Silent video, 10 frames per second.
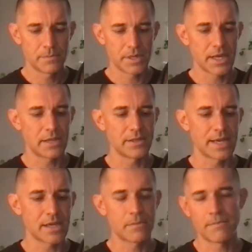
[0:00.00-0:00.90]
But it held
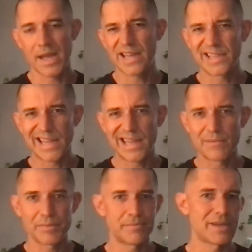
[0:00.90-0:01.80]
like my
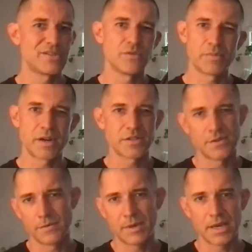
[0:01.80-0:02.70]
headlamp, my toothbrush,
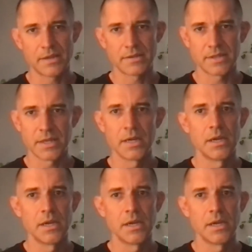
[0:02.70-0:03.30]
toothpaste,